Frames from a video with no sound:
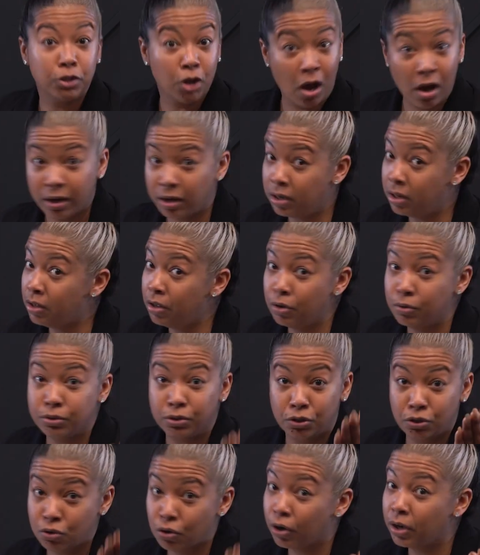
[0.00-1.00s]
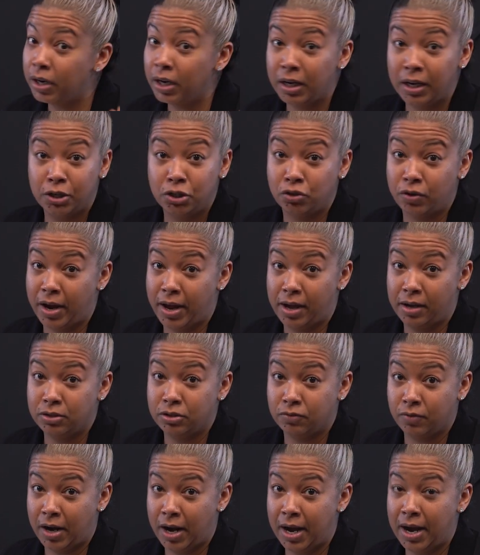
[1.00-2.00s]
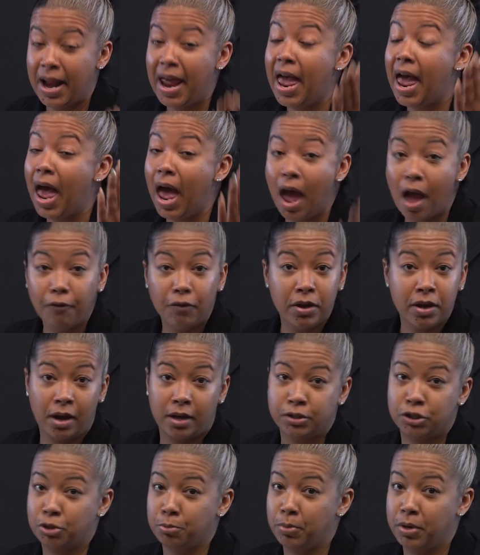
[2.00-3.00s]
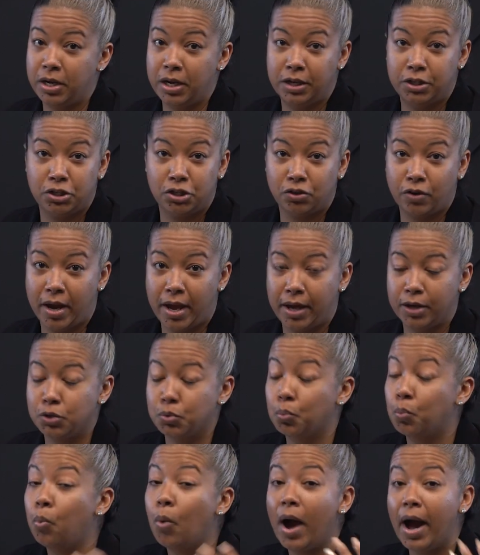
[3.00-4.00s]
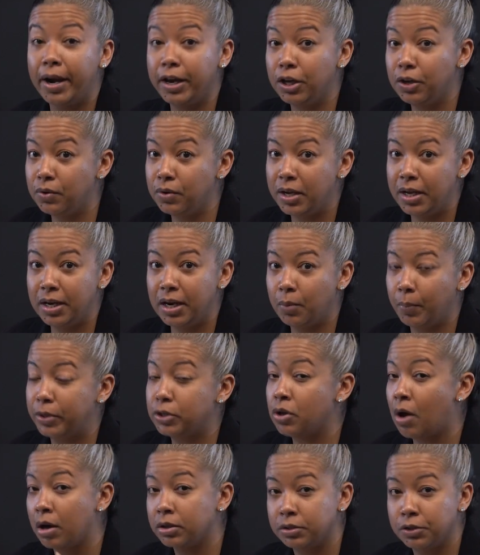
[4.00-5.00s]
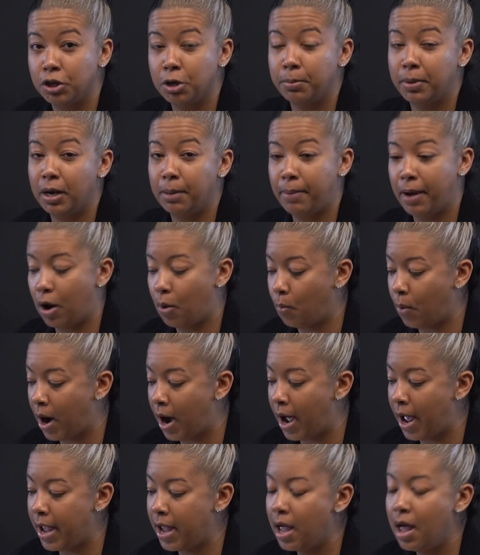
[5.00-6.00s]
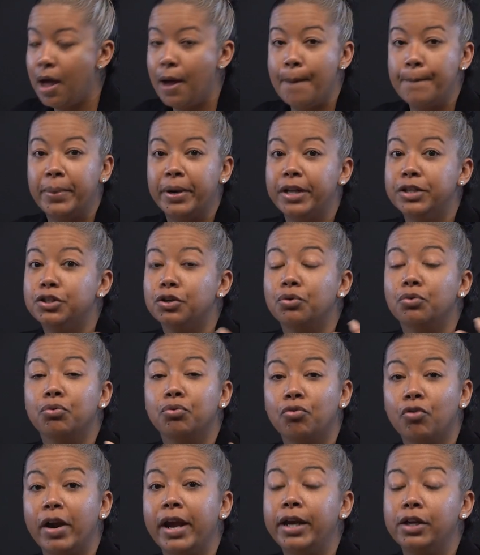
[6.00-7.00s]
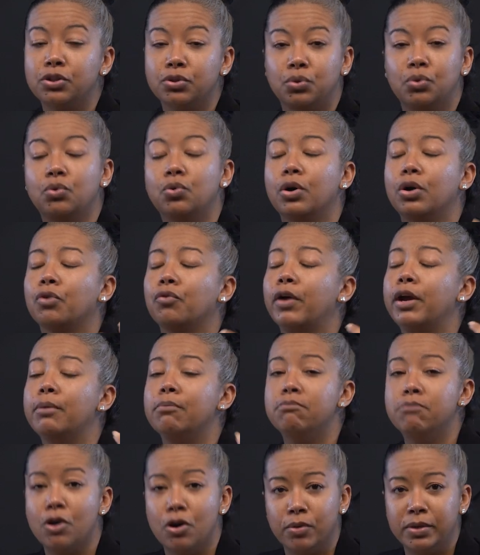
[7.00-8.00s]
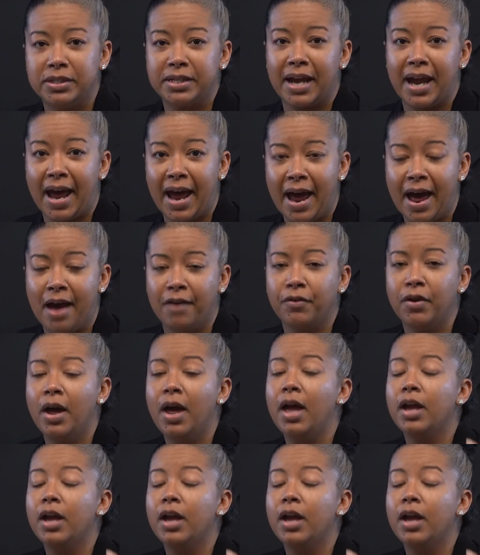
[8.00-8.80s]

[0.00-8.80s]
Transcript: talking to you, so you're gonna need drayage, right? Every customer needs drayage. Why do you need it? We talked a little bit about why, but it's a great tool, a great mode to have.